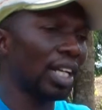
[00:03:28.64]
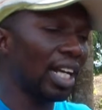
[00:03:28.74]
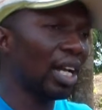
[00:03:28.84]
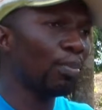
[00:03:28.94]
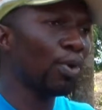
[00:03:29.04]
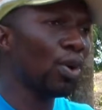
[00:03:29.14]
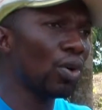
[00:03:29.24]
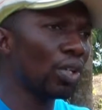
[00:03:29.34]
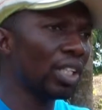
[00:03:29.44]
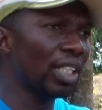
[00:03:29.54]
I am
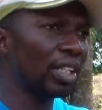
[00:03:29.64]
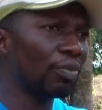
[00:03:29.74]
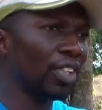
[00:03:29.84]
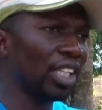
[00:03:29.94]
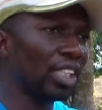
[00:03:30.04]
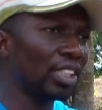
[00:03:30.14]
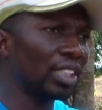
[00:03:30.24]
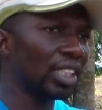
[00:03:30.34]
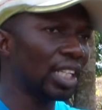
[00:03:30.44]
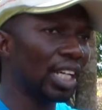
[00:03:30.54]
poor in a village.
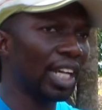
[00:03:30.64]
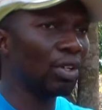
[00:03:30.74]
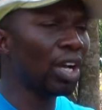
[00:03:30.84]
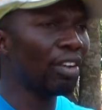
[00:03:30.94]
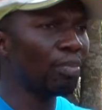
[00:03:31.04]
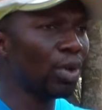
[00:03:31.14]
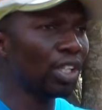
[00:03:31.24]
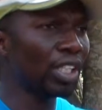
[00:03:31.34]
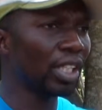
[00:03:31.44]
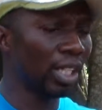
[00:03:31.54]
I don't have
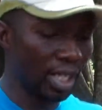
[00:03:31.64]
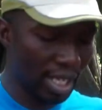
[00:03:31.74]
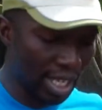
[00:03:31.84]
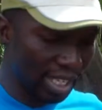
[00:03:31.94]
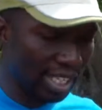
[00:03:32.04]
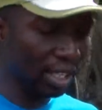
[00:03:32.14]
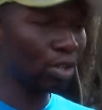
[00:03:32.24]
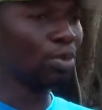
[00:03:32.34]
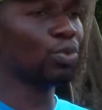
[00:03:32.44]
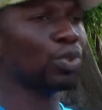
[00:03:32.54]
money. I can
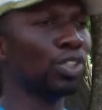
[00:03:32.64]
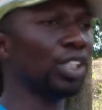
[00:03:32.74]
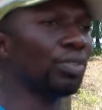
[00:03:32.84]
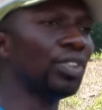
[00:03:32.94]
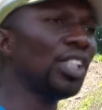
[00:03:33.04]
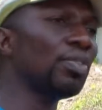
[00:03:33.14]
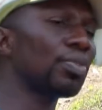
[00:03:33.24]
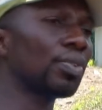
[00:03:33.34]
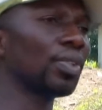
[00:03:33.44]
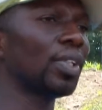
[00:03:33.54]
come to chief. Chief,
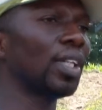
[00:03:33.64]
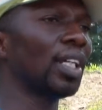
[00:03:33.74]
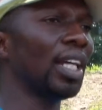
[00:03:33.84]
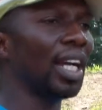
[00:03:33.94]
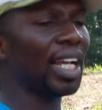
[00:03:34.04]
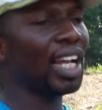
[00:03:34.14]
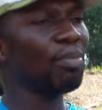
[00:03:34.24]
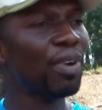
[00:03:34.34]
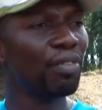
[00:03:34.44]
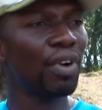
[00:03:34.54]
I have
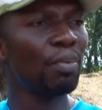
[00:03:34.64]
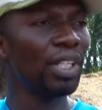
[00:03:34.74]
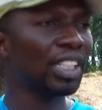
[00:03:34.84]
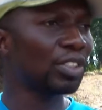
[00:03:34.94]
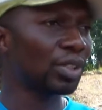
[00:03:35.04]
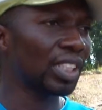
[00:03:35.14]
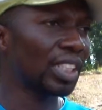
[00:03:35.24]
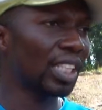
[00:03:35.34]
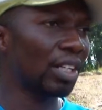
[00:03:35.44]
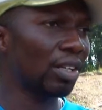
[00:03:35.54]
my family to take
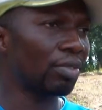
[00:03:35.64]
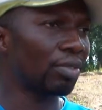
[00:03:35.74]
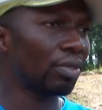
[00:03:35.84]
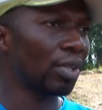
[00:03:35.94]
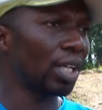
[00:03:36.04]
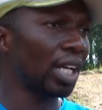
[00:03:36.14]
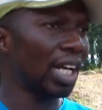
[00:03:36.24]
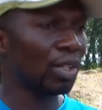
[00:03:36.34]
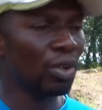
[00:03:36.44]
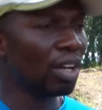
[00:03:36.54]
care of.
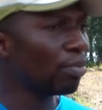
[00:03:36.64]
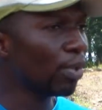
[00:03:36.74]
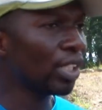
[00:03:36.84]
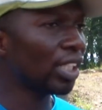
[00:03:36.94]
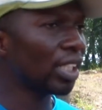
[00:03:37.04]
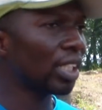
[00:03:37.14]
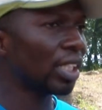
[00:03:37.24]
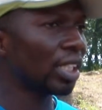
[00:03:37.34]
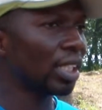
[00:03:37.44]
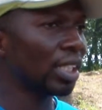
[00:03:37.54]
I don't have money.
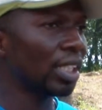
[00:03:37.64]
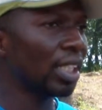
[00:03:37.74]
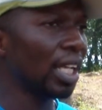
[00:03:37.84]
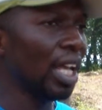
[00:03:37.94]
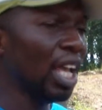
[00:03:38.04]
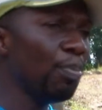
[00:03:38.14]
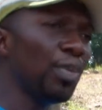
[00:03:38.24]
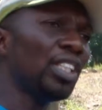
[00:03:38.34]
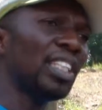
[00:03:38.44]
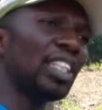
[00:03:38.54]
Help
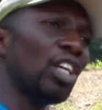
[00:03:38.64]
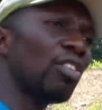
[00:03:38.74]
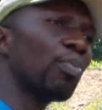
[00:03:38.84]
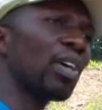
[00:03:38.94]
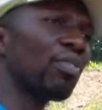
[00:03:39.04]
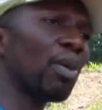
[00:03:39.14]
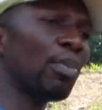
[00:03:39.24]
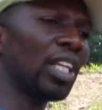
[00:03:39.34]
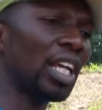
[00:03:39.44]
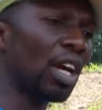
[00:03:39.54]
me take care of my
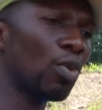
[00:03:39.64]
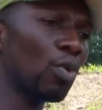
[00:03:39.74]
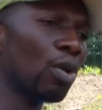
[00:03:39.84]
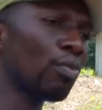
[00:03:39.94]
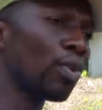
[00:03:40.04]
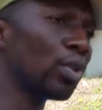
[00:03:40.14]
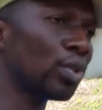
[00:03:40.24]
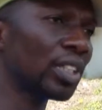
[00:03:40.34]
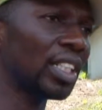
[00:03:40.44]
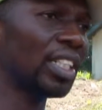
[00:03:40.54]
family. I'll work for you
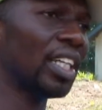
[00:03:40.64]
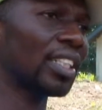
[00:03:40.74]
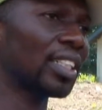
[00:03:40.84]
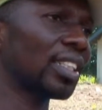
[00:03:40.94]
till death.